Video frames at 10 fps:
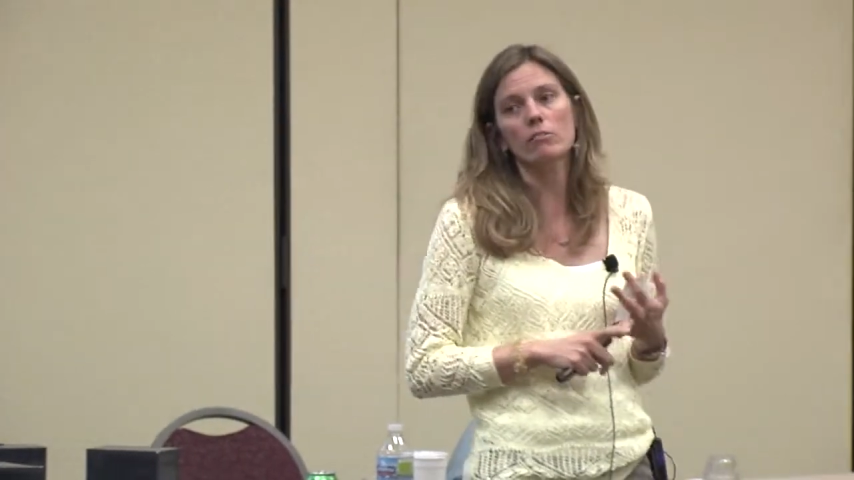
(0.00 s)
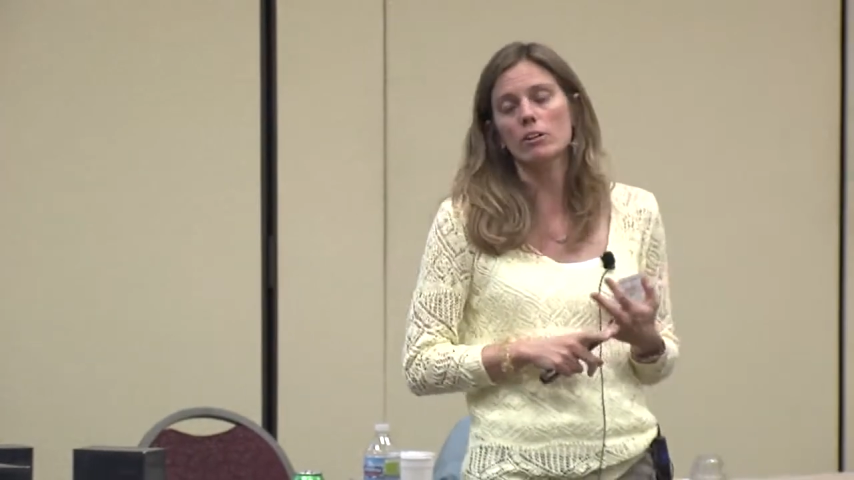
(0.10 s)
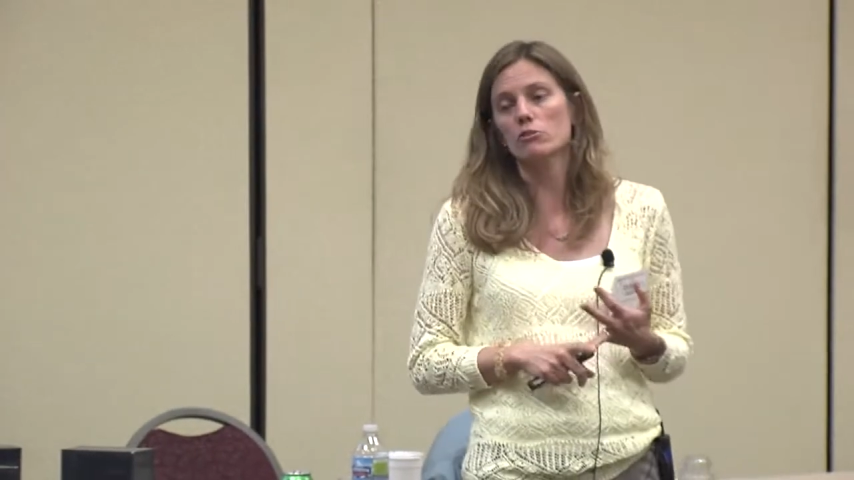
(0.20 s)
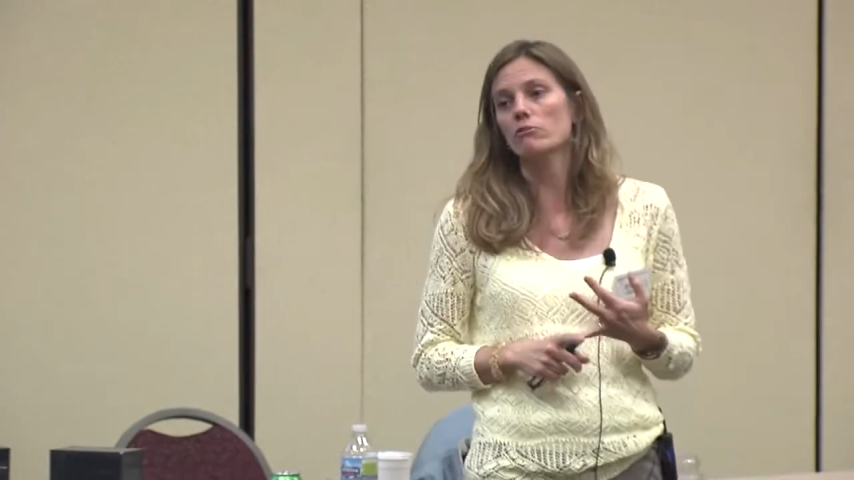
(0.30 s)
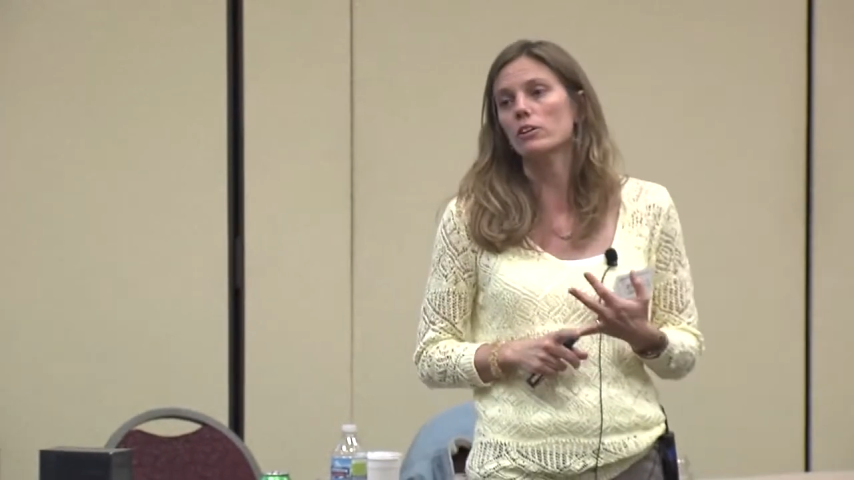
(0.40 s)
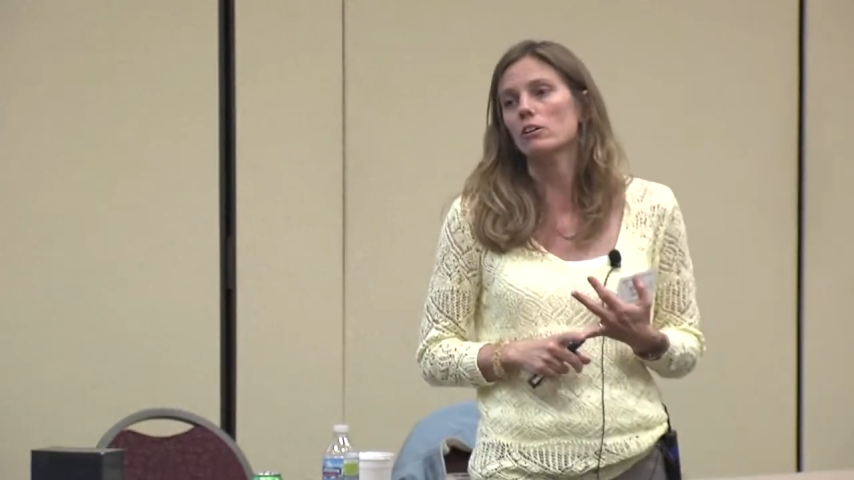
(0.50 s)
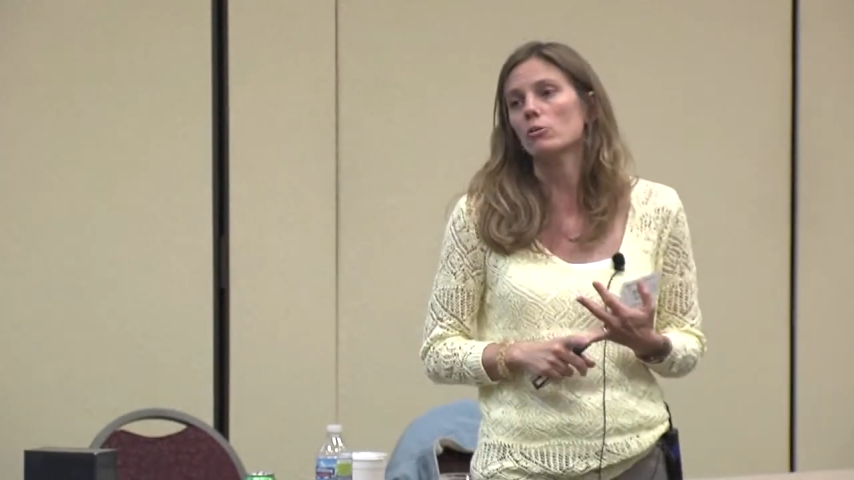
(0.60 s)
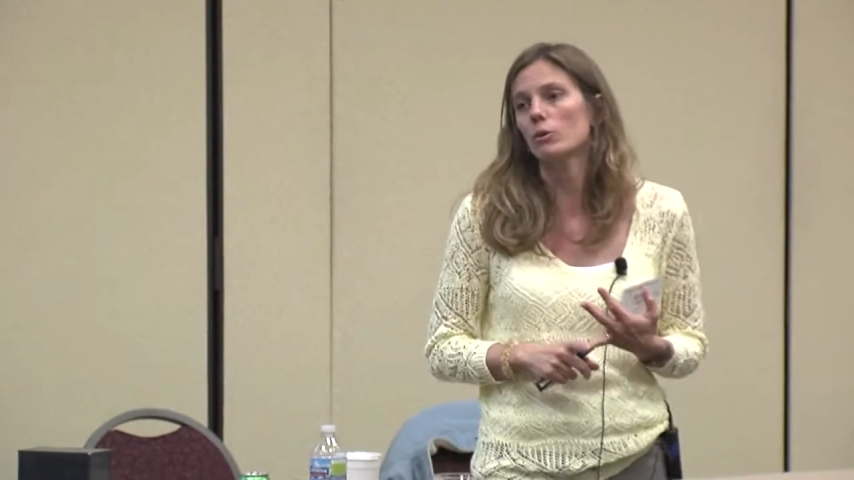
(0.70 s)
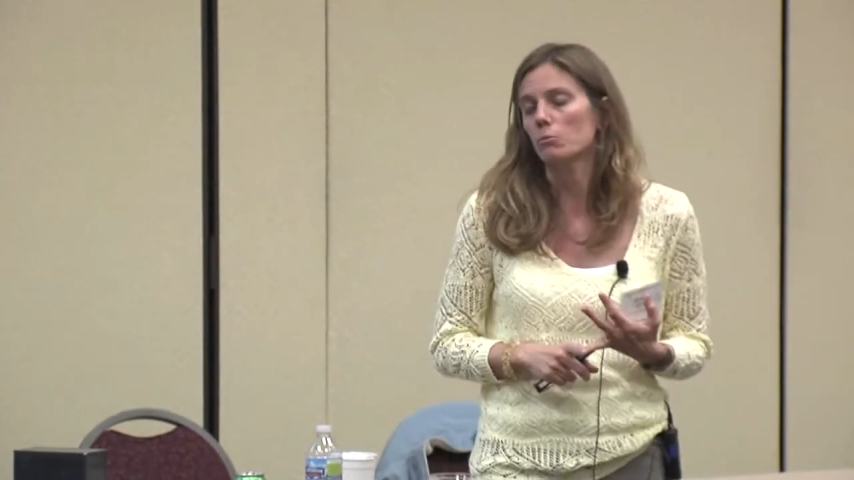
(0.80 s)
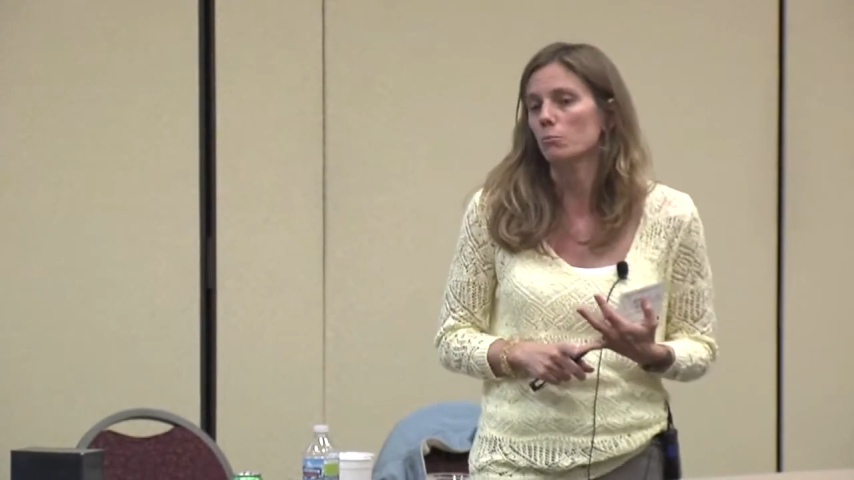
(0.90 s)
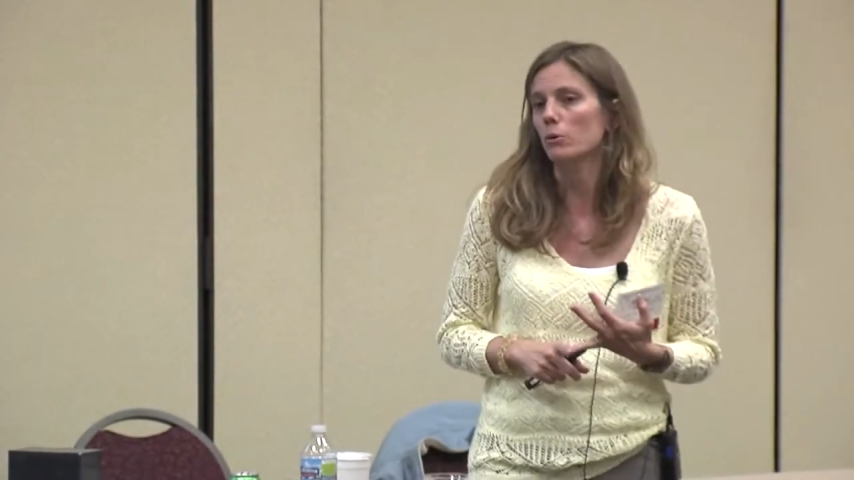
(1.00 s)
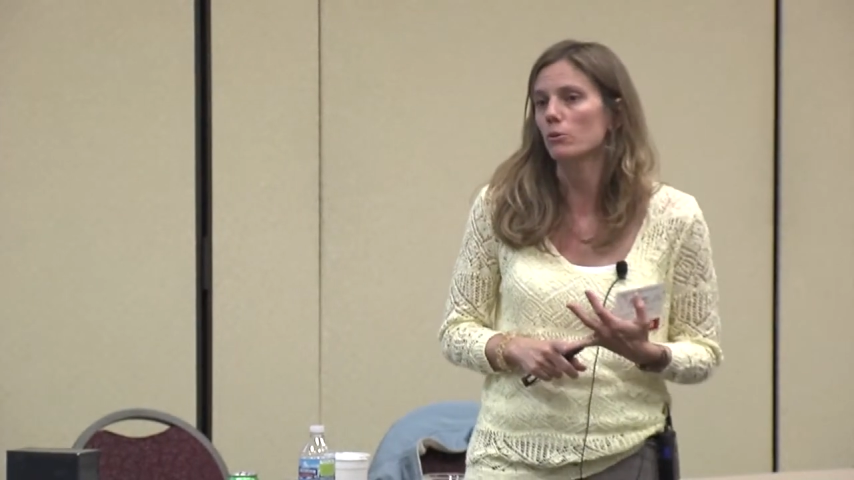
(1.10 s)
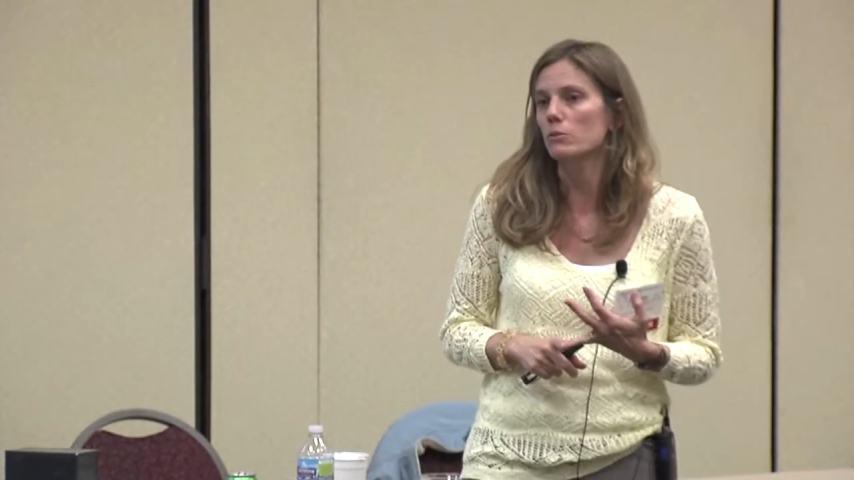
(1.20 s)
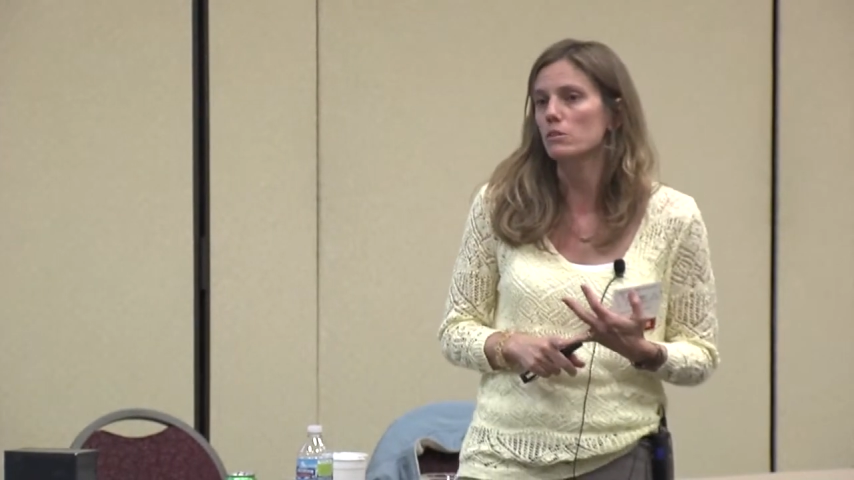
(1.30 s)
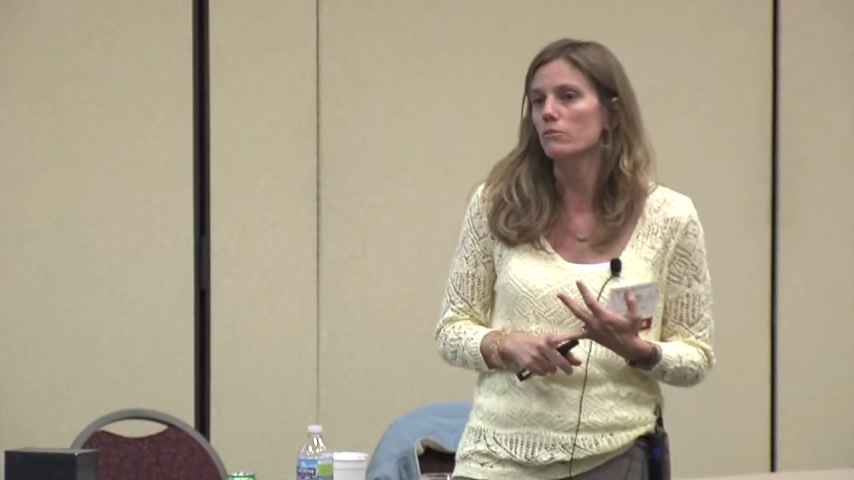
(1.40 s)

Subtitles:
and retrofitting equipment poles.